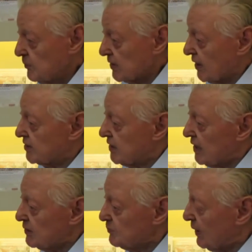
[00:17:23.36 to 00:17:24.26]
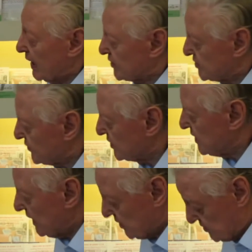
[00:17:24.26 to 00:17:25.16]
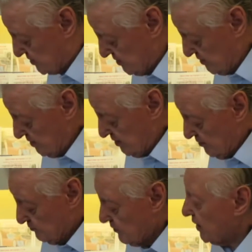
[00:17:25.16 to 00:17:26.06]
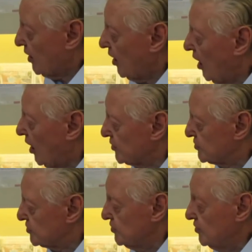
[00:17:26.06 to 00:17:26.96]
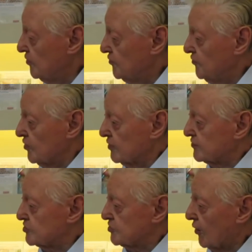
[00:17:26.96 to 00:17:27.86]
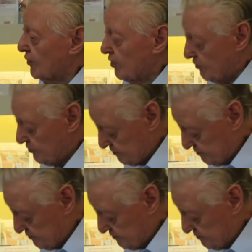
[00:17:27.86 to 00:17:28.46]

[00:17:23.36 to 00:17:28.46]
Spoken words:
but I came back to the gate, my heart full of sorrow.